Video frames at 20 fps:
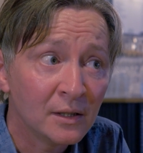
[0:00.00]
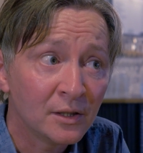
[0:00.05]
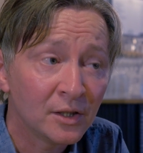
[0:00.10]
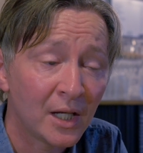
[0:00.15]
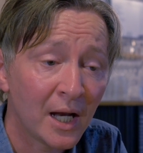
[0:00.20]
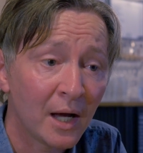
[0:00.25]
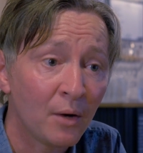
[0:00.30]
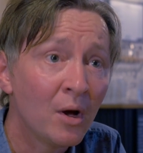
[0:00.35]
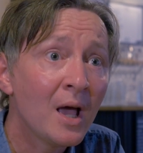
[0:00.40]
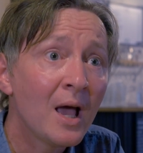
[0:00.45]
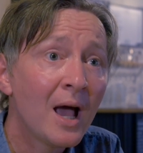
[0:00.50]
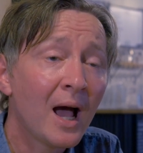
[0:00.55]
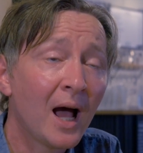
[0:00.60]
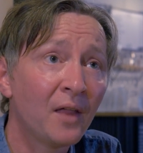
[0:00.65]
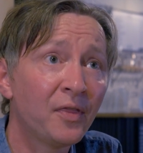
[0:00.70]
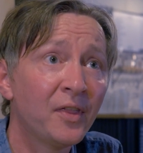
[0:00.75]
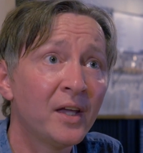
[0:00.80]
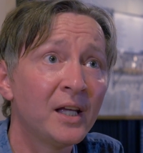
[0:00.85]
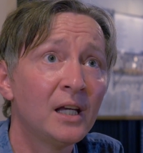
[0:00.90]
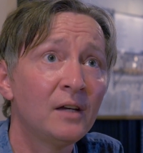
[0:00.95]
You know,
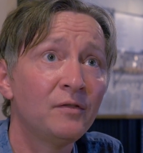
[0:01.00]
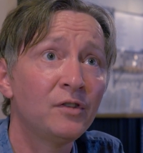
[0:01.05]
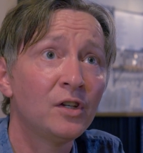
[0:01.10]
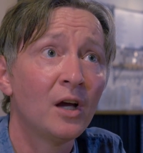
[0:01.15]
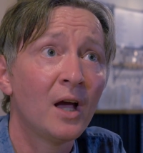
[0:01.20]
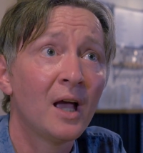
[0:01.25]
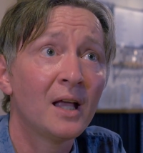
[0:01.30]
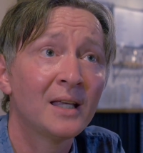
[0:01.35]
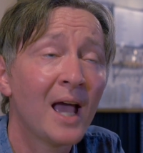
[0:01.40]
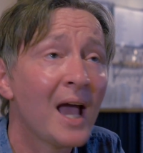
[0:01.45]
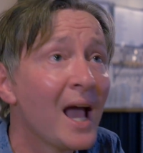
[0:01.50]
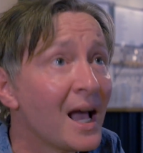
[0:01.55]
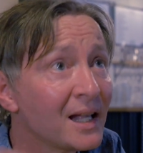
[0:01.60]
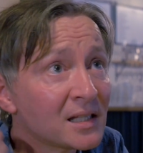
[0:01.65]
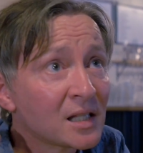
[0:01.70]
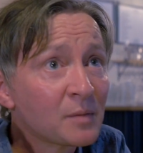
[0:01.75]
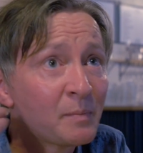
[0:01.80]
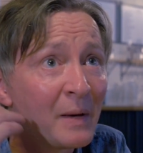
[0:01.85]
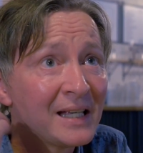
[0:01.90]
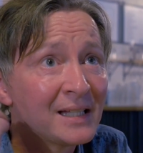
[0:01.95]
I think if your your
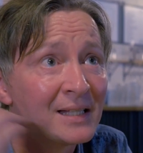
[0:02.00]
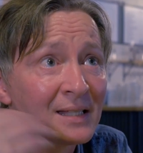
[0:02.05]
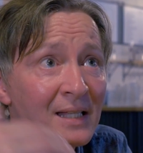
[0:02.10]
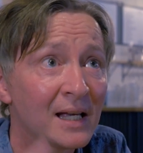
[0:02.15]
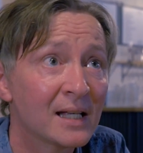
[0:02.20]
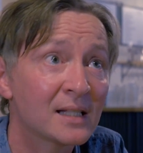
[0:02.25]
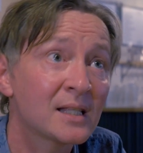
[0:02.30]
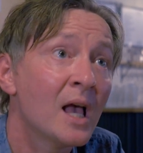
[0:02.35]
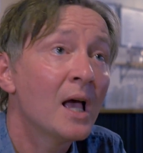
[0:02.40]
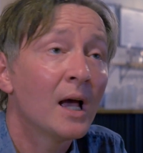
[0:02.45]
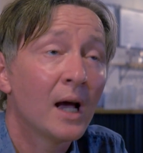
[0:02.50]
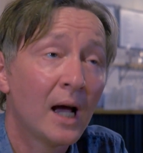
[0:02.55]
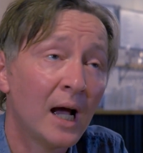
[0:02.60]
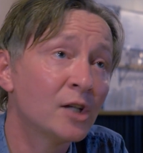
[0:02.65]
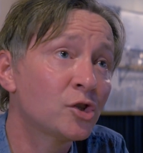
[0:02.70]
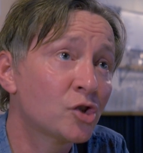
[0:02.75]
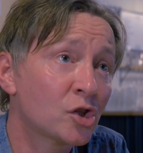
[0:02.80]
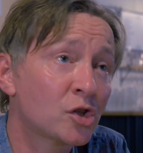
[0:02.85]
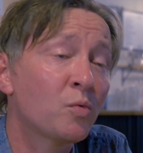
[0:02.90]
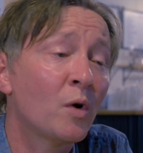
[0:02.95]
headspace is
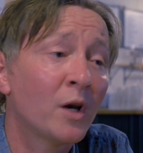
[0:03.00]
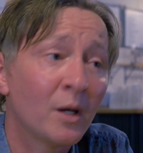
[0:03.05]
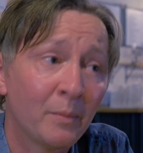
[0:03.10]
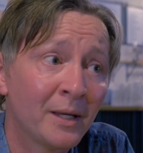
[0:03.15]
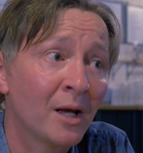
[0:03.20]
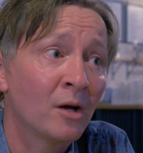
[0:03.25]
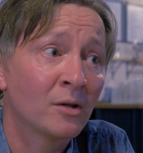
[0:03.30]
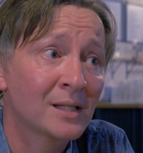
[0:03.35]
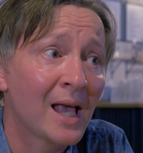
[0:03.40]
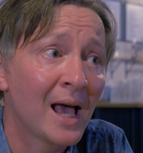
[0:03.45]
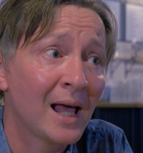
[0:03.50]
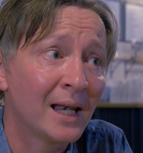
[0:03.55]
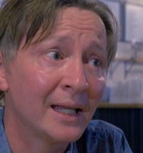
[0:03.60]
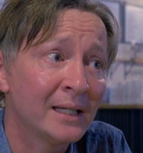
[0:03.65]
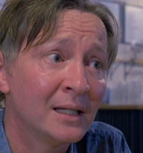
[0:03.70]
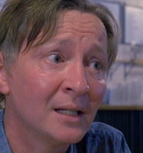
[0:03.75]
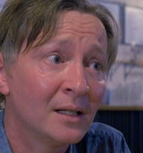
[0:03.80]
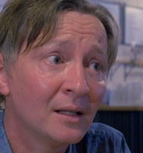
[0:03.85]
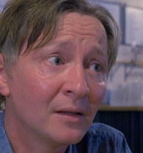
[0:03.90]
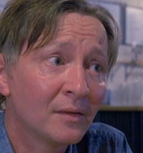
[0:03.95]
I just want to be on
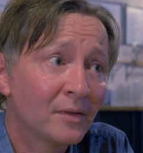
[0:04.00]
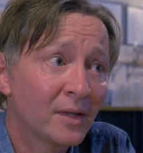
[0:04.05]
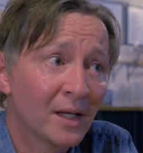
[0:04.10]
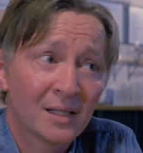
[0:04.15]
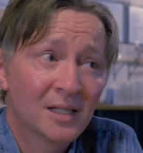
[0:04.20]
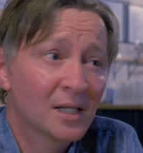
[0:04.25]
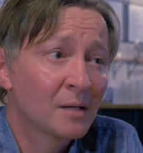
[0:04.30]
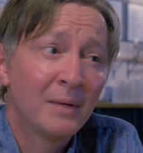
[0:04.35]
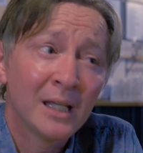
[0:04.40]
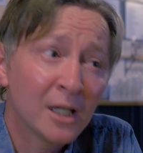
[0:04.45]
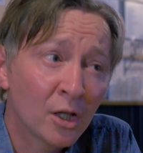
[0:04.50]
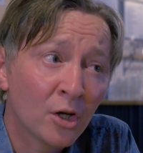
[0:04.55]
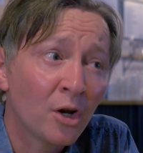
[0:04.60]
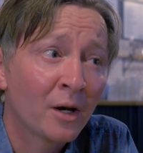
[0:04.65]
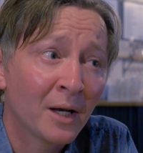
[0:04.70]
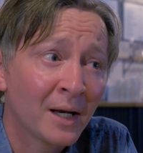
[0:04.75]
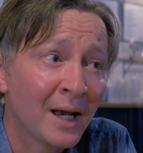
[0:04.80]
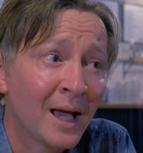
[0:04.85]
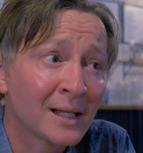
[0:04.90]
telly, then to me you're not an